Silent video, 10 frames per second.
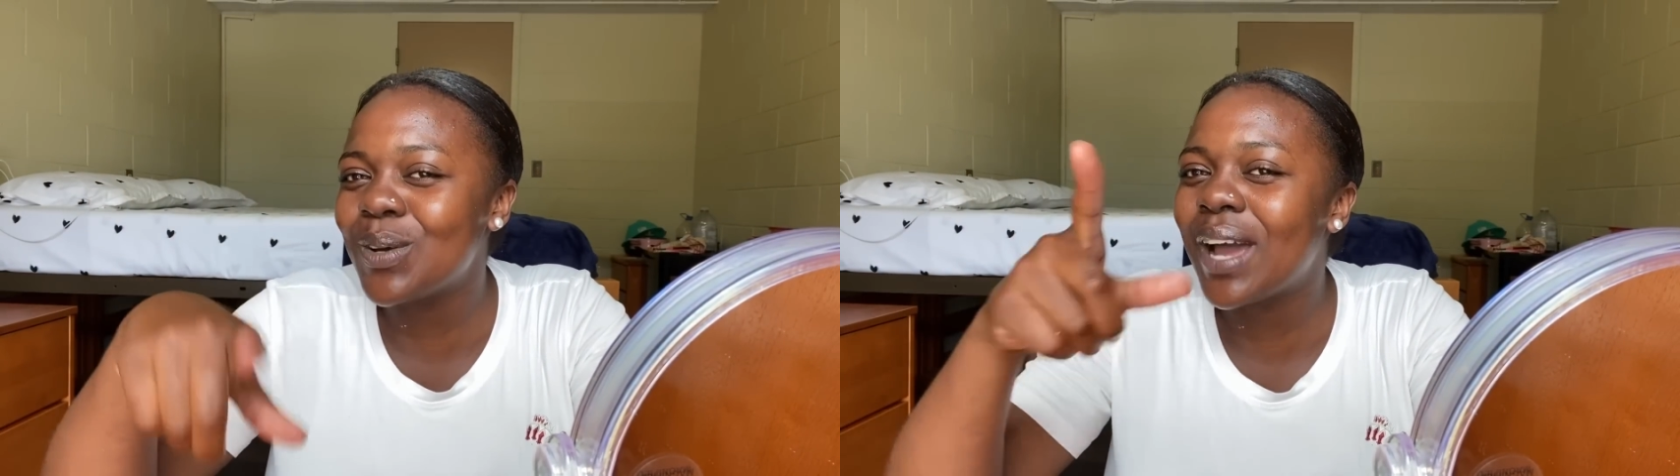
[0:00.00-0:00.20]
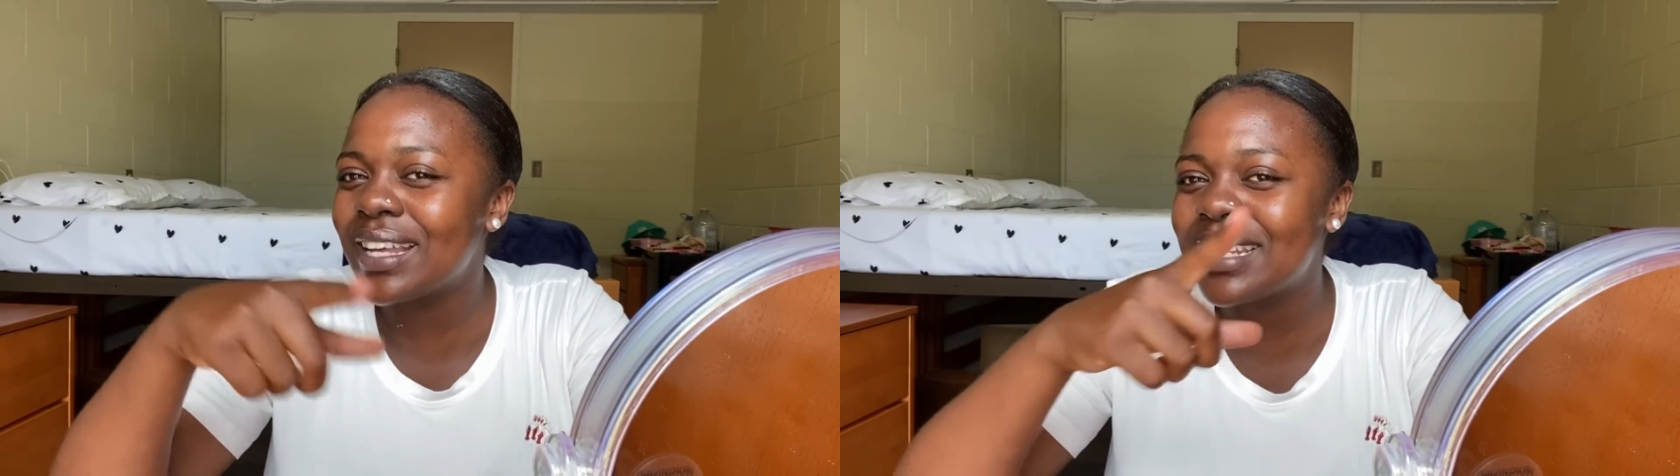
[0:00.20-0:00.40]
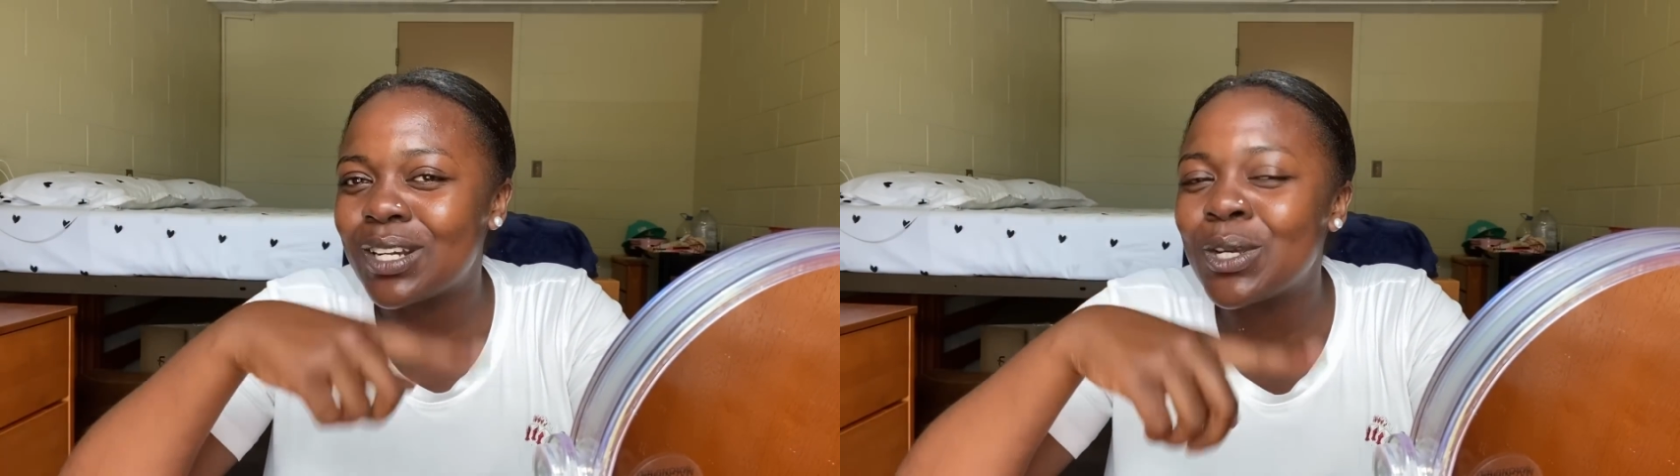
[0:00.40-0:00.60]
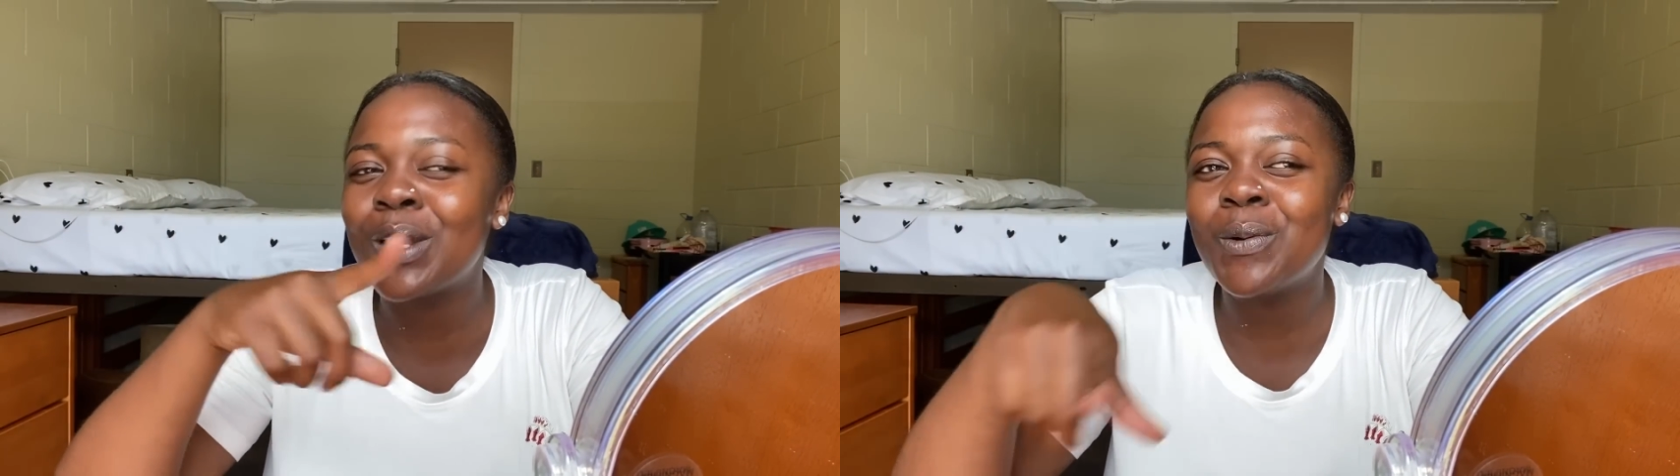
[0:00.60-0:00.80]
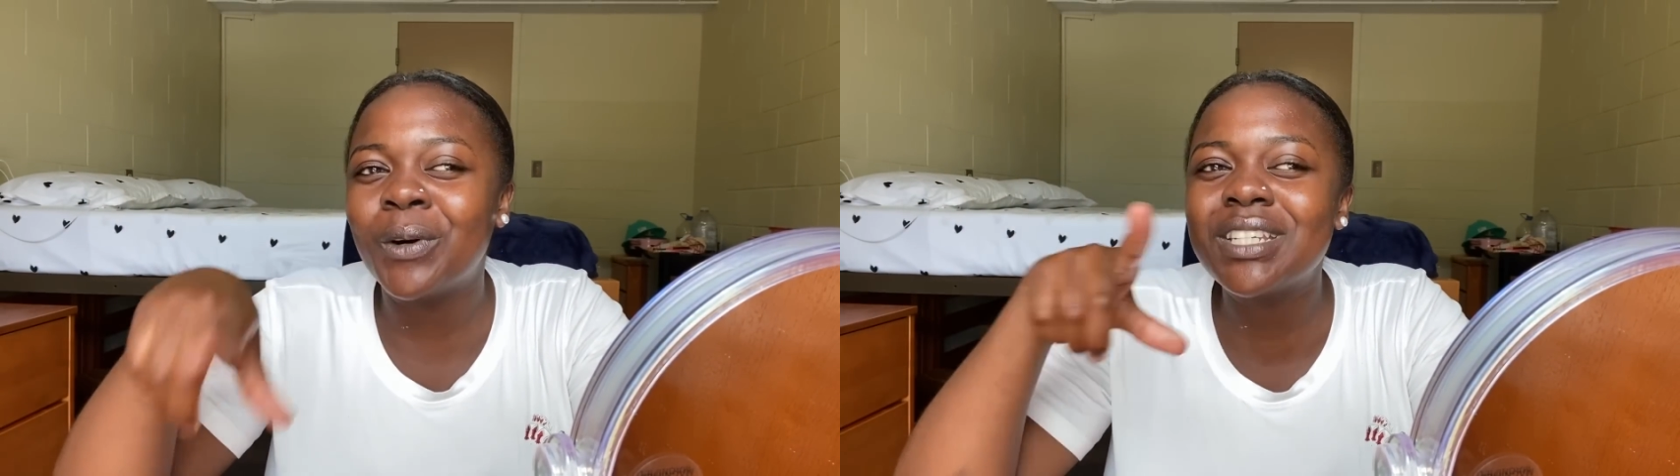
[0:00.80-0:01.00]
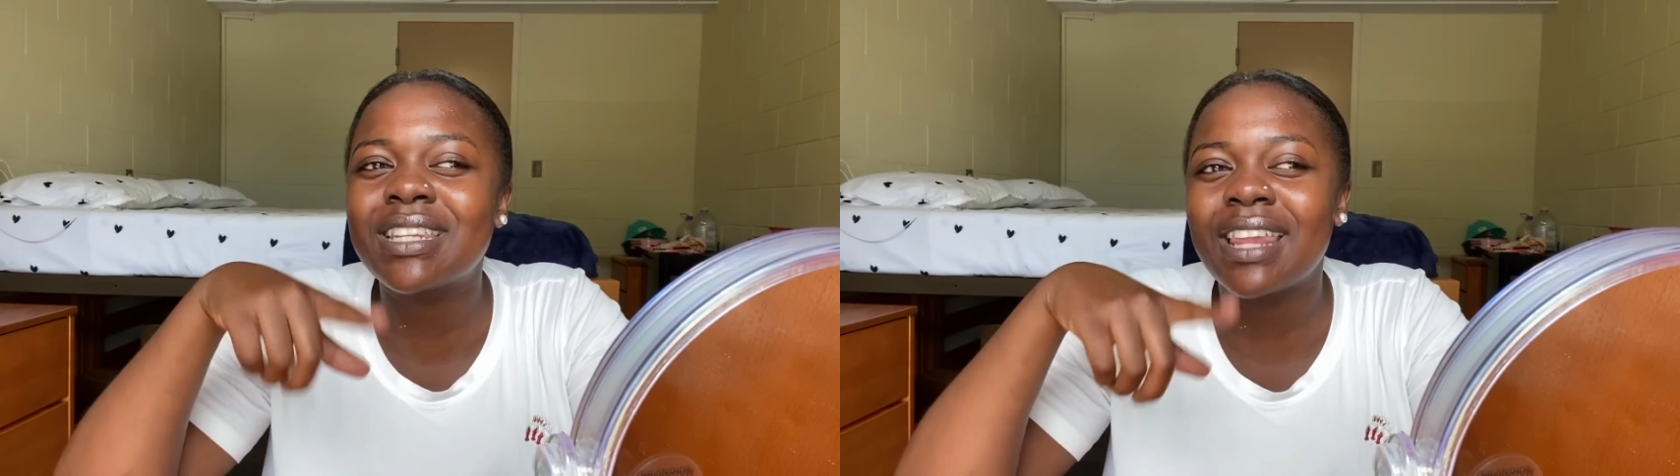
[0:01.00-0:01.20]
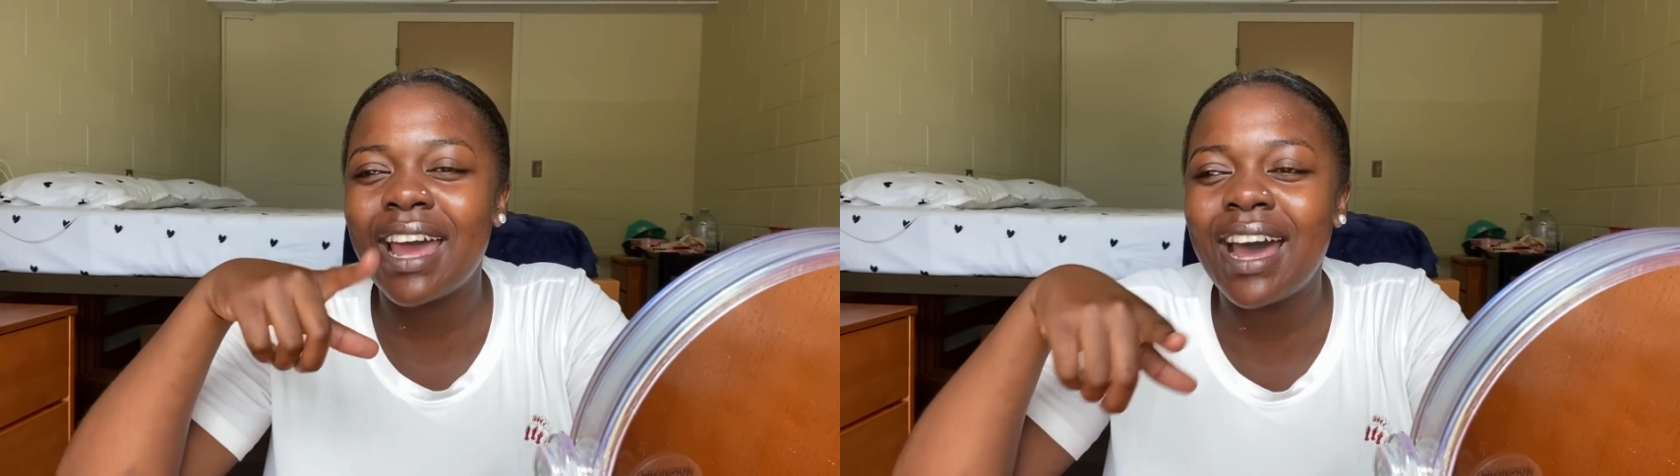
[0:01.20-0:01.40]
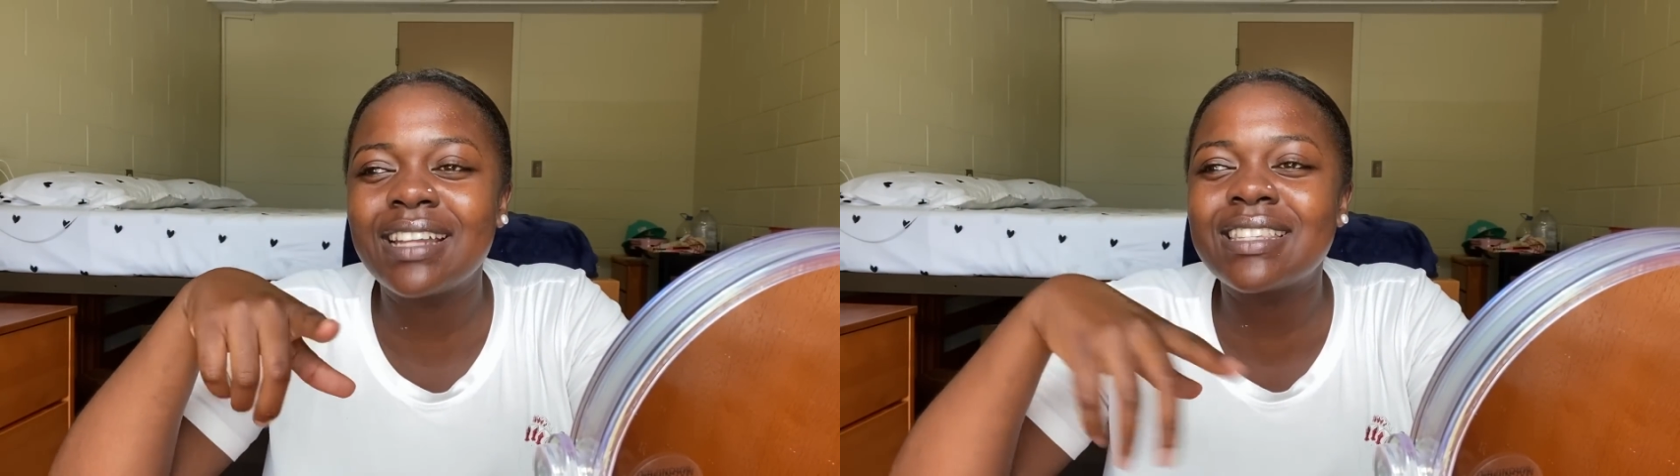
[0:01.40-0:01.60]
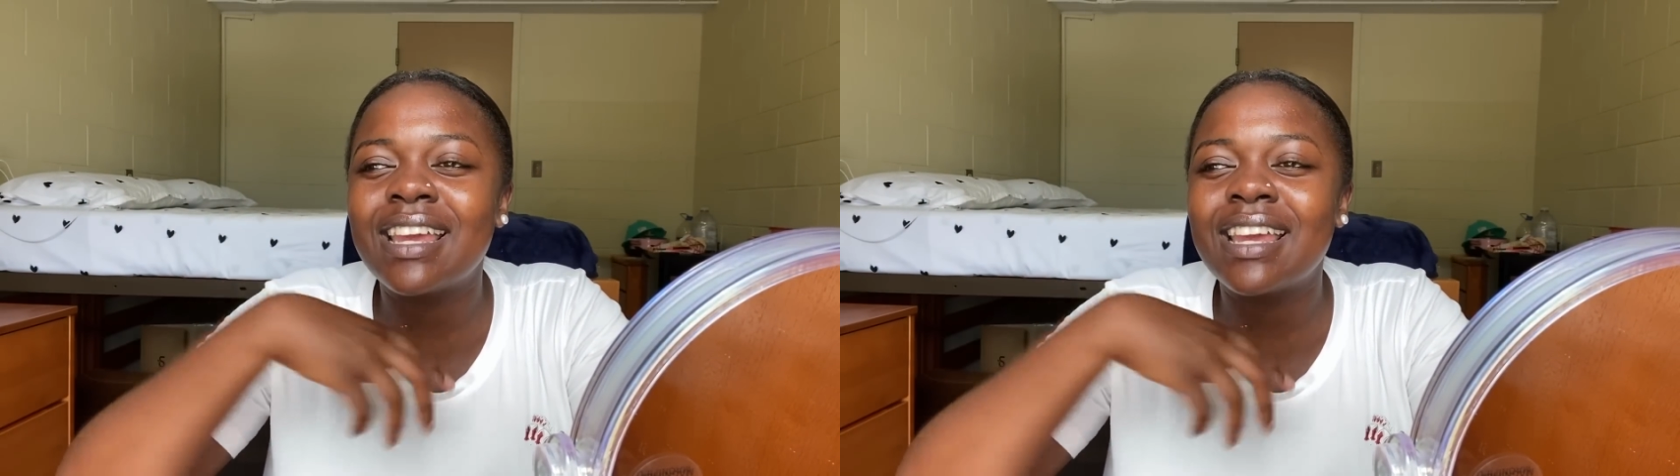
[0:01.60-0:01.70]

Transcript: You guys actually watch the ads